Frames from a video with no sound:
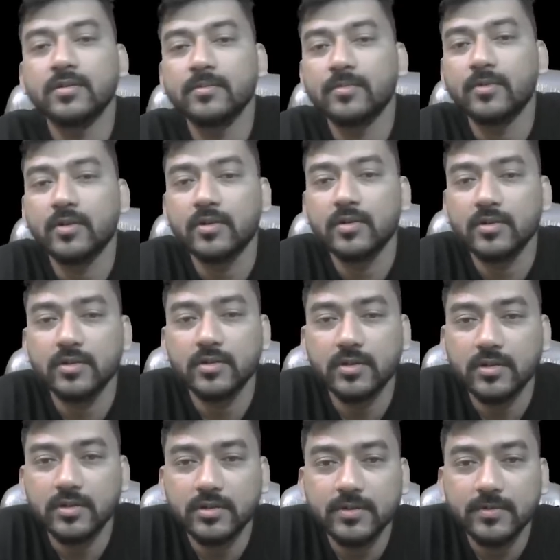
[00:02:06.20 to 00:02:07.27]
for
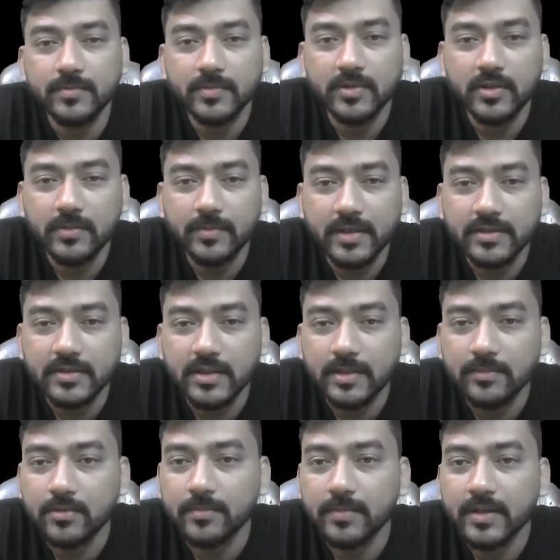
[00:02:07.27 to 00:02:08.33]
this periodic function
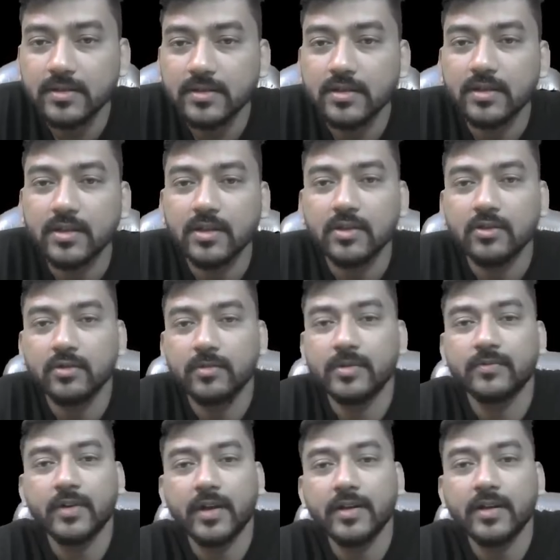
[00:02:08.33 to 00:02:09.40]
f of x. We have to
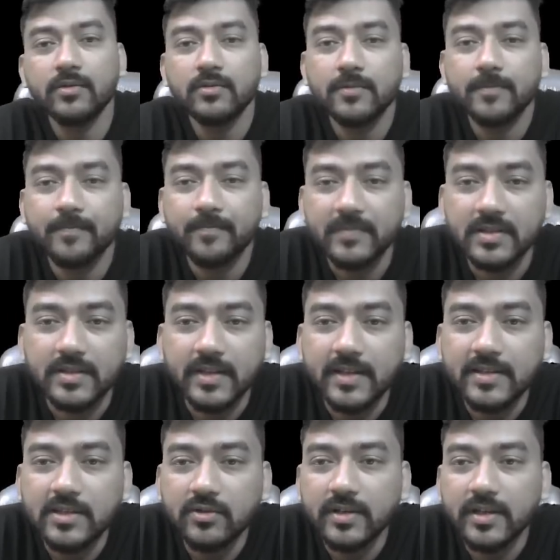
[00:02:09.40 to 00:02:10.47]
find out this
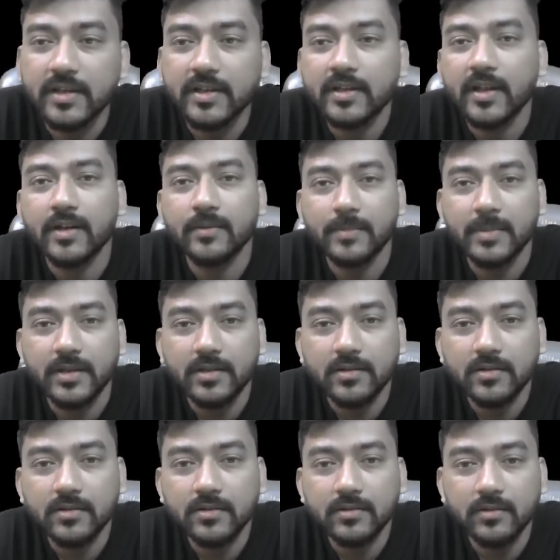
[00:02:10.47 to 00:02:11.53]
a0, an and bn.
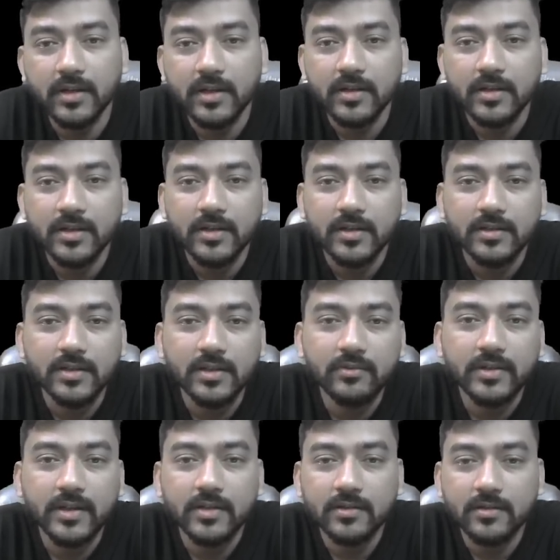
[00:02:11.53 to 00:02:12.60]
Okay, then we
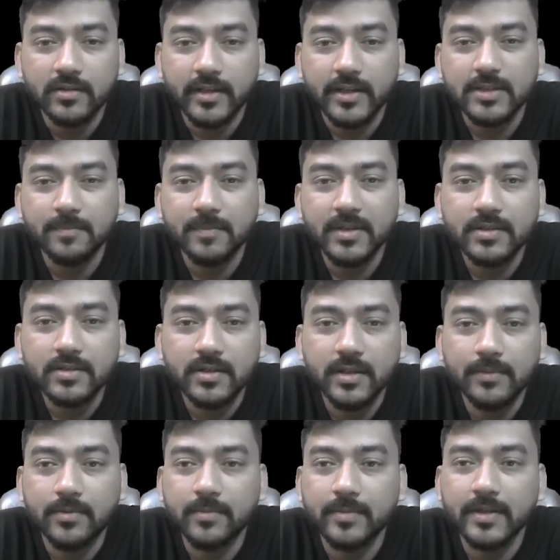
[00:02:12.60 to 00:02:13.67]
can express
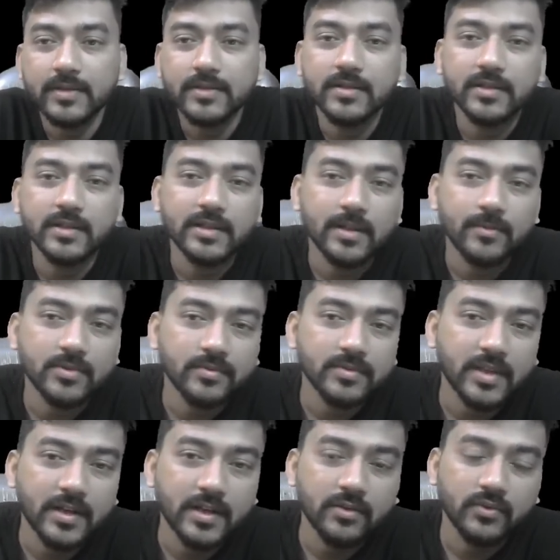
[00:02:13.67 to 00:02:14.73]
f of x in terms of
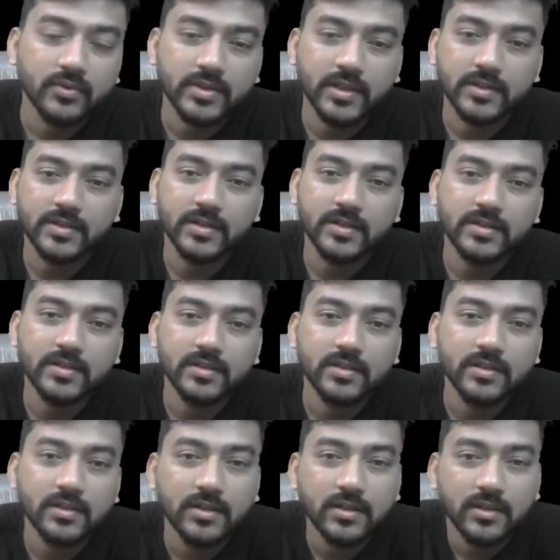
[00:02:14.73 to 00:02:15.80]
sine and cosine series.
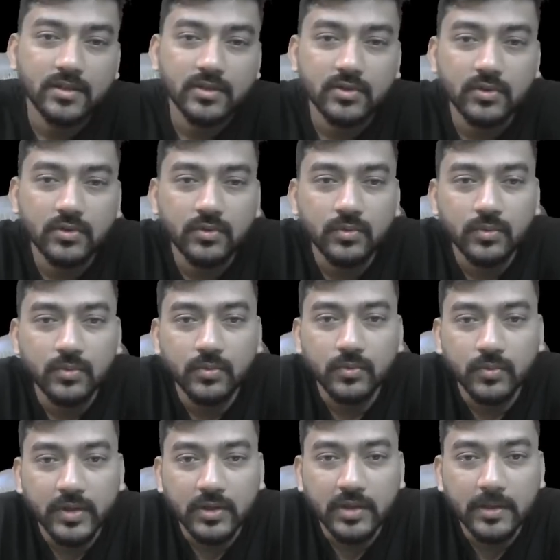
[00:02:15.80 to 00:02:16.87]
So
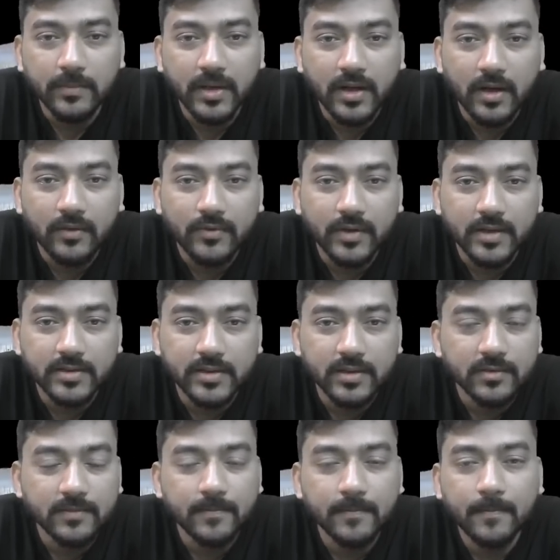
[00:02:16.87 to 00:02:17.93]
we are given a
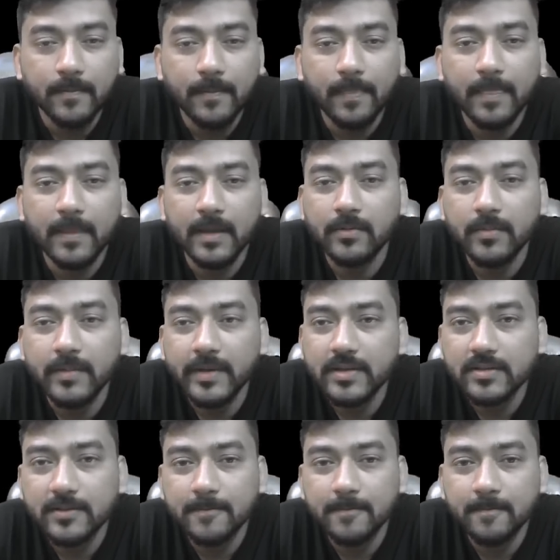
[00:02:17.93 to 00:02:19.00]
function f of
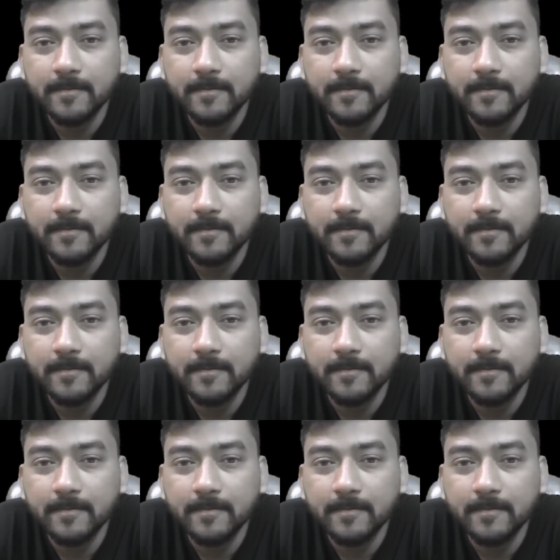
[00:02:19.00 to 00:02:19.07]
x,